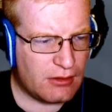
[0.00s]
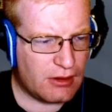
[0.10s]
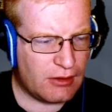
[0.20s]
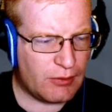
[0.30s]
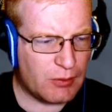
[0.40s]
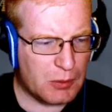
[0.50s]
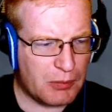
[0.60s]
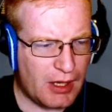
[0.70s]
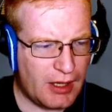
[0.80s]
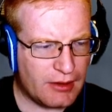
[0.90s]
If we were
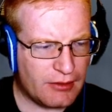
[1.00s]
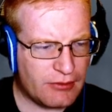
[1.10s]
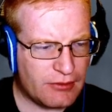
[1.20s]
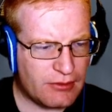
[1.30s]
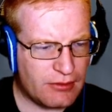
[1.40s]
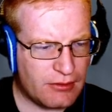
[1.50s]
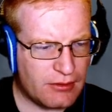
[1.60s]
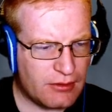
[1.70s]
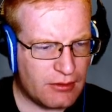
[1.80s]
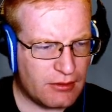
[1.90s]
pious,
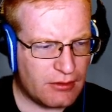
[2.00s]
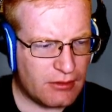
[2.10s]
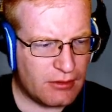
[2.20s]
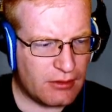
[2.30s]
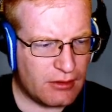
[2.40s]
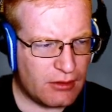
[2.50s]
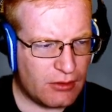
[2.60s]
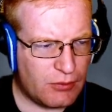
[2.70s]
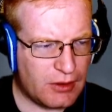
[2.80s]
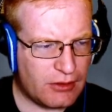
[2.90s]

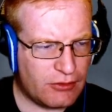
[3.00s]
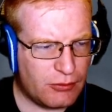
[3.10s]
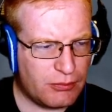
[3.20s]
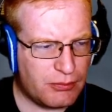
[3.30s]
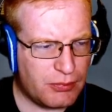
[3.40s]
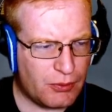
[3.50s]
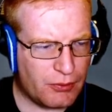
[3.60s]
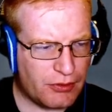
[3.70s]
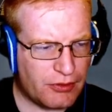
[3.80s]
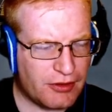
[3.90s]
we could do
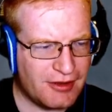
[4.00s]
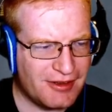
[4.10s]
both.